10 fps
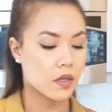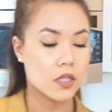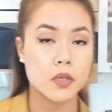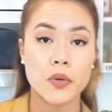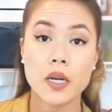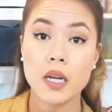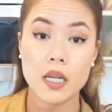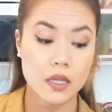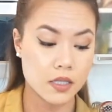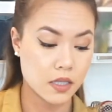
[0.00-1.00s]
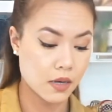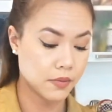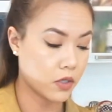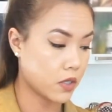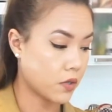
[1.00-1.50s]
So we're gonna let this come
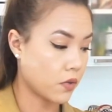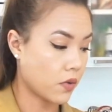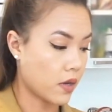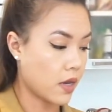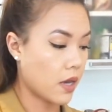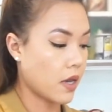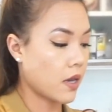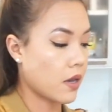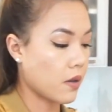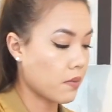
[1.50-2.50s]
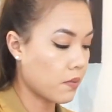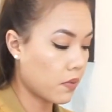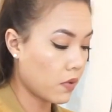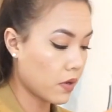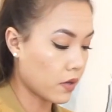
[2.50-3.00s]
to a
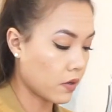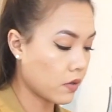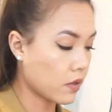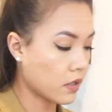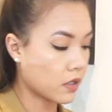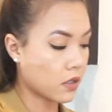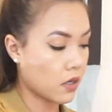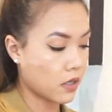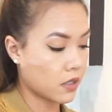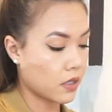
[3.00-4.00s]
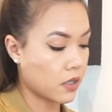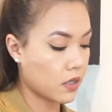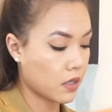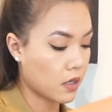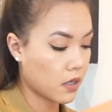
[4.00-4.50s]
boil. Let's toss
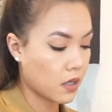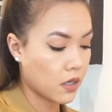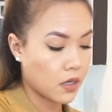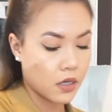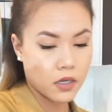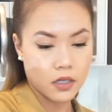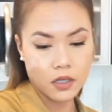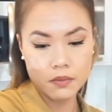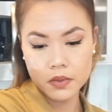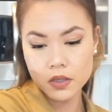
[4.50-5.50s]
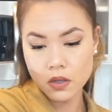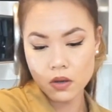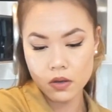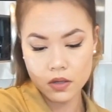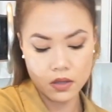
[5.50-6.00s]
in some
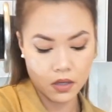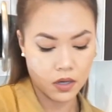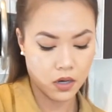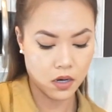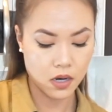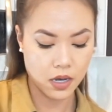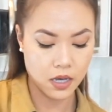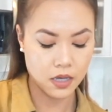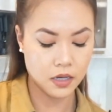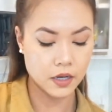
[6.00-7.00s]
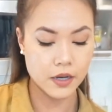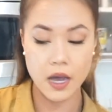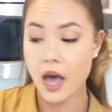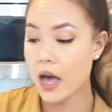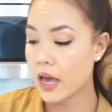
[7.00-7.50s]
salt in there. And
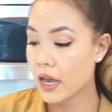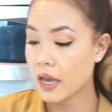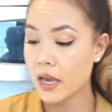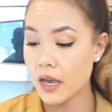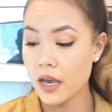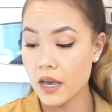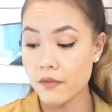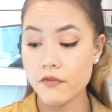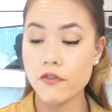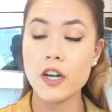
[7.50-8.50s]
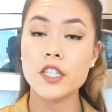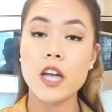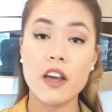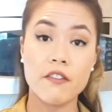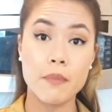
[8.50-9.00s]
I am fresh
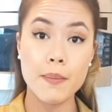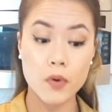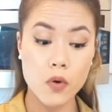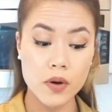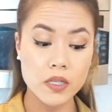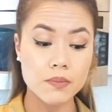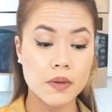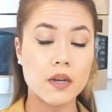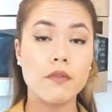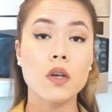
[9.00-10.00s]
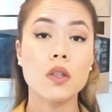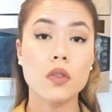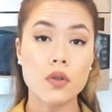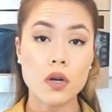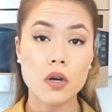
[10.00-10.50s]
out of peppercorns, but if you can
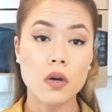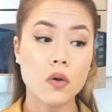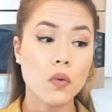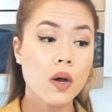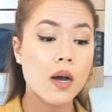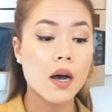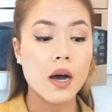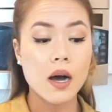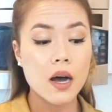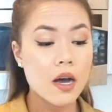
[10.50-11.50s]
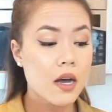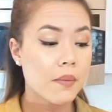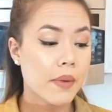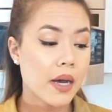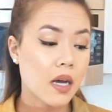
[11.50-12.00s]
throw
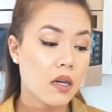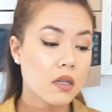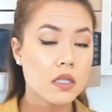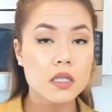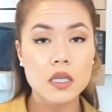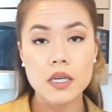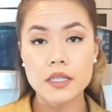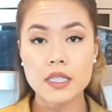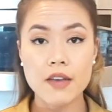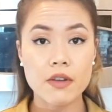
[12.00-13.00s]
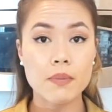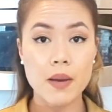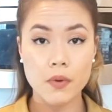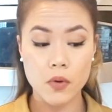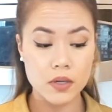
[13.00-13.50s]
about 6-7
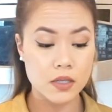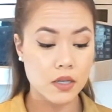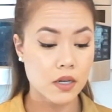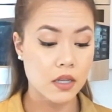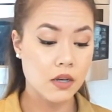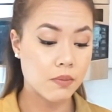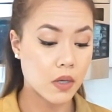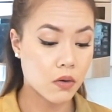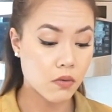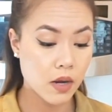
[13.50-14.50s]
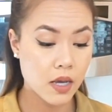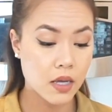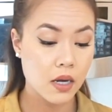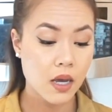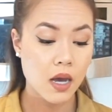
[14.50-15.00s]
peppercorns in here, that'd be great.